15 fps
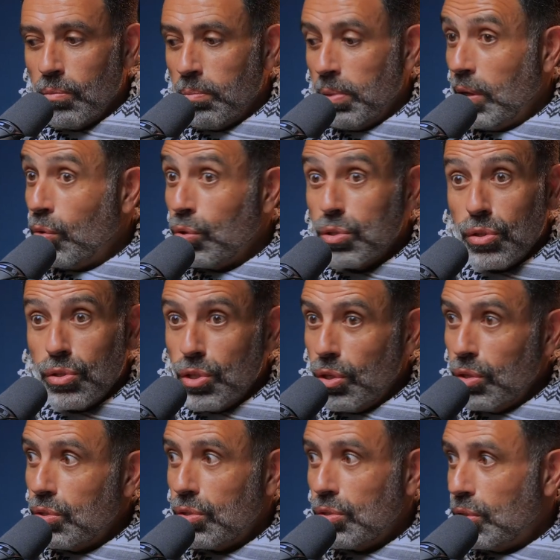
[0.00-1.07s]
But also
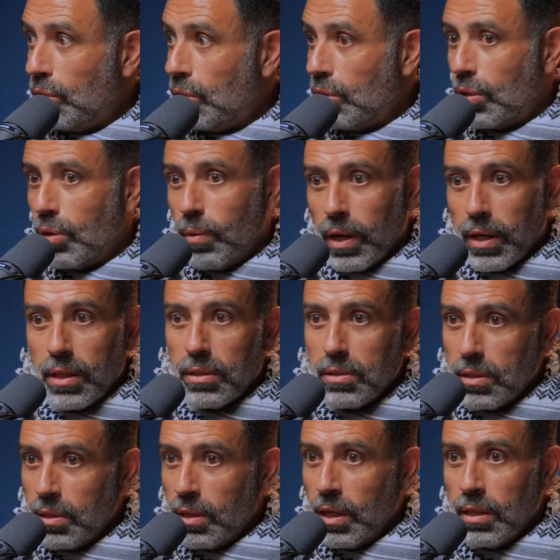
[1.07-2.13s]
churches, the Quakers
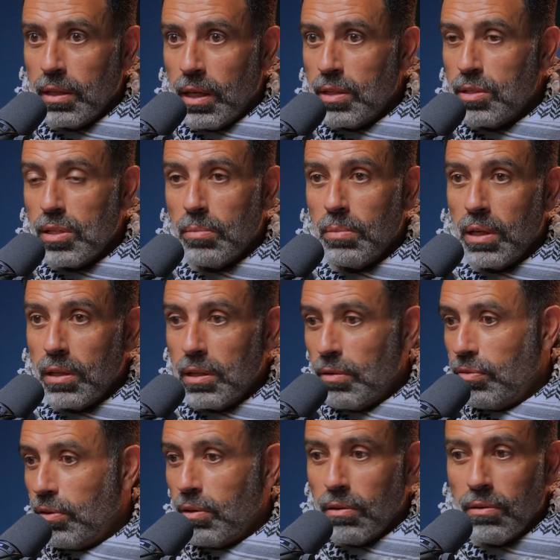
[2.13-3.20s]
and so many
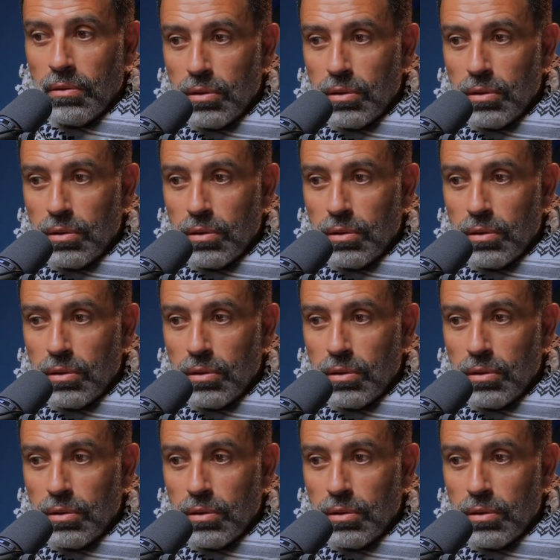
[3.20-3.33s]
different